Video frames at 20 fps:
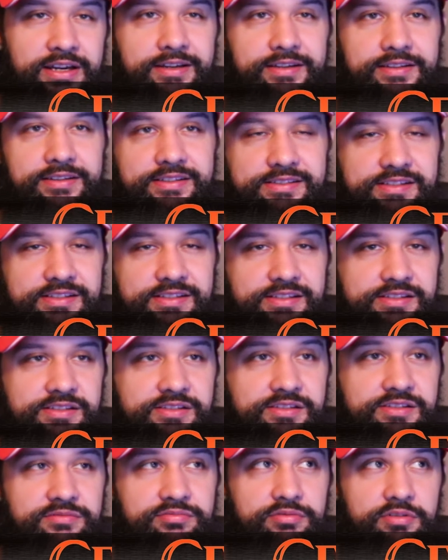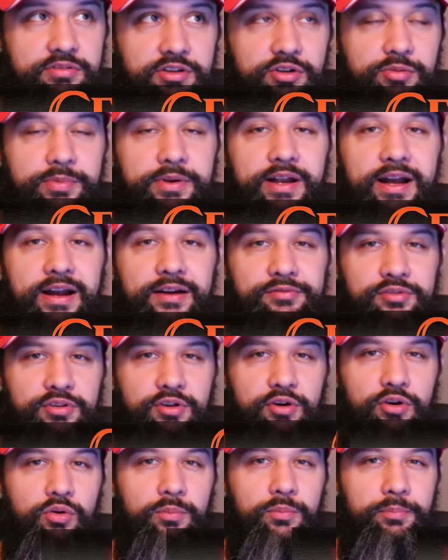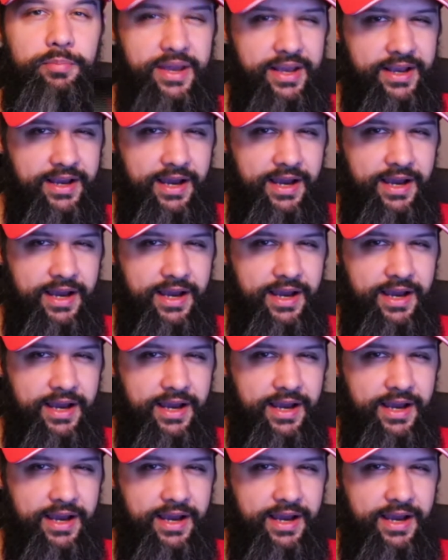This is a little bit after the whole big